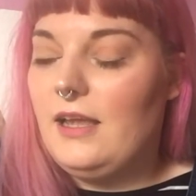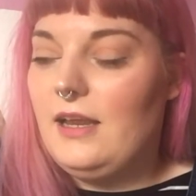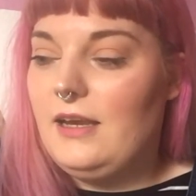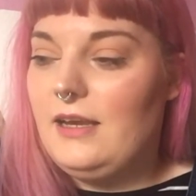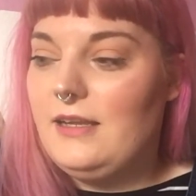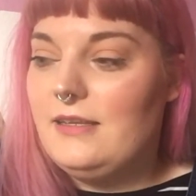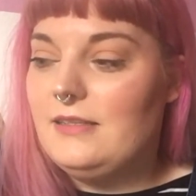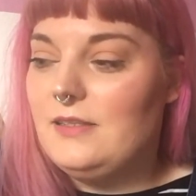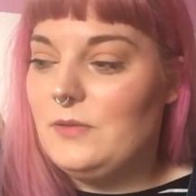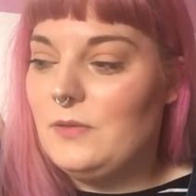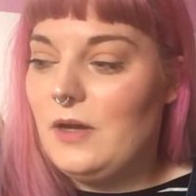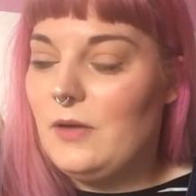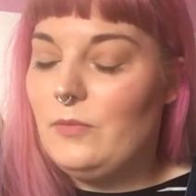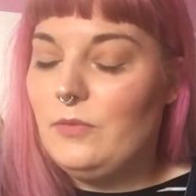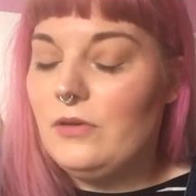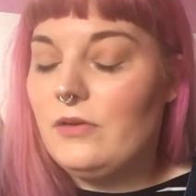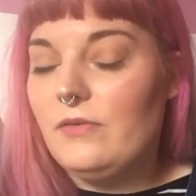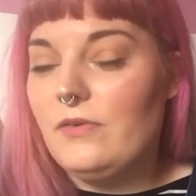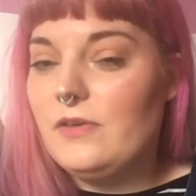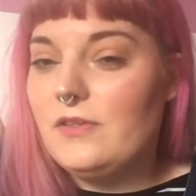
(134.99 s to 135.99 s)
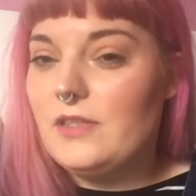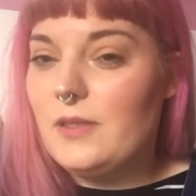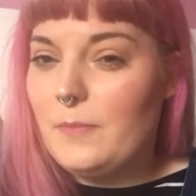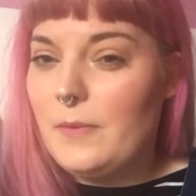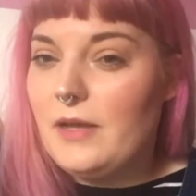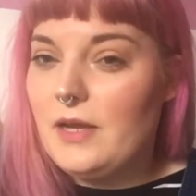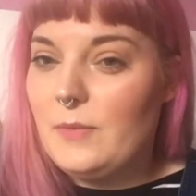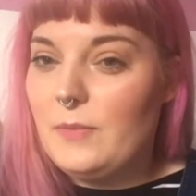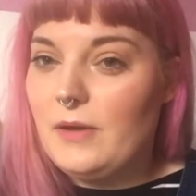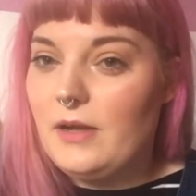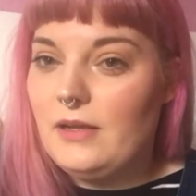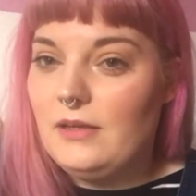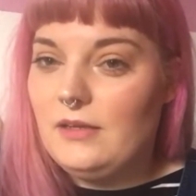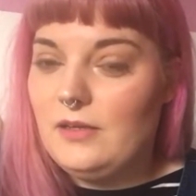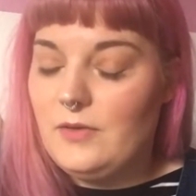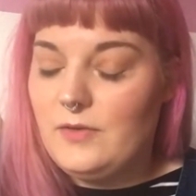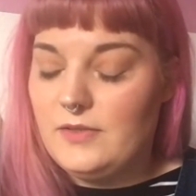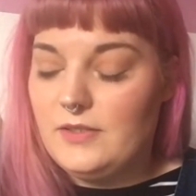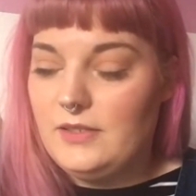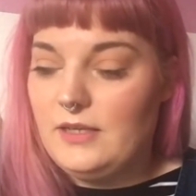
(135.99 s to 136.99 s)
at least I wouldn't feel so bad about
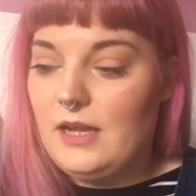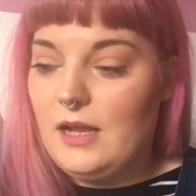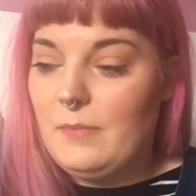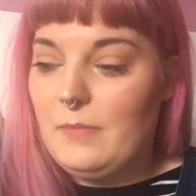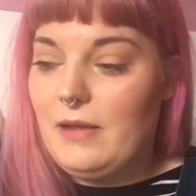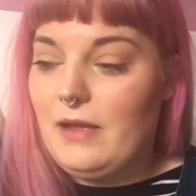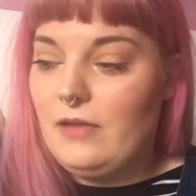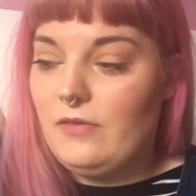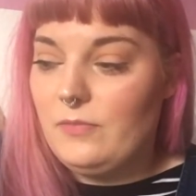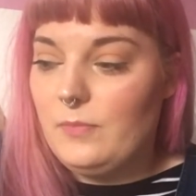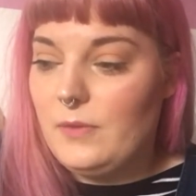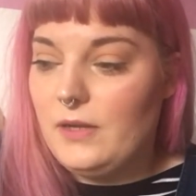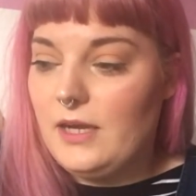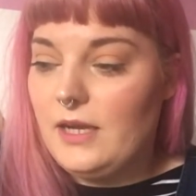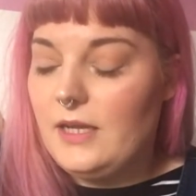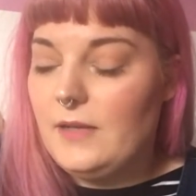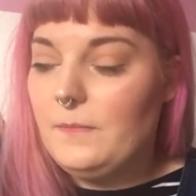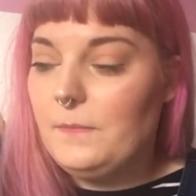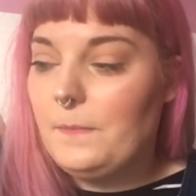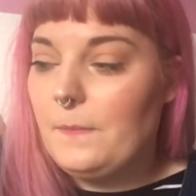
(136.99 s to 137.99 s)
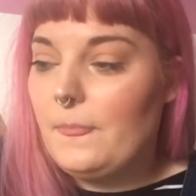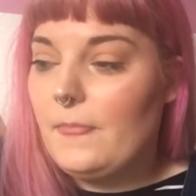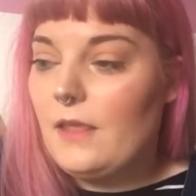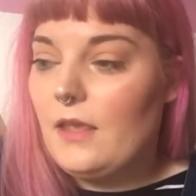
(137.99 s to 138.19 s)
losing that amount of money.